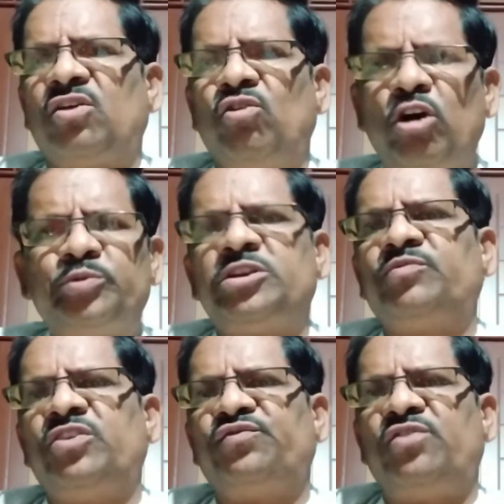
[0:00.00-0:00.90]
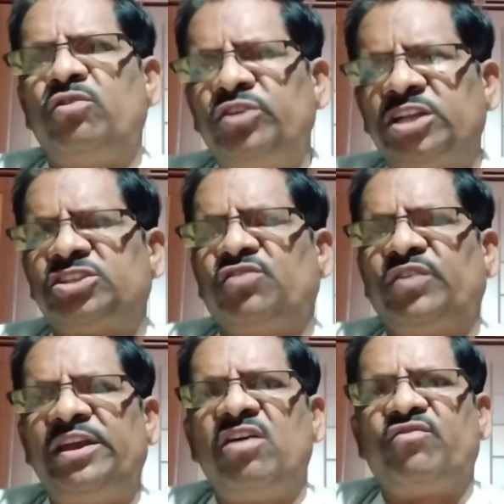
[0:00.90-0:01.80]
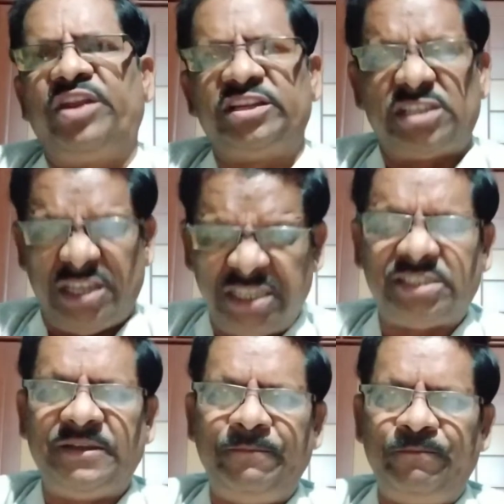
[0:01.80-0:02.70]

hopes of the founders of League of Nations,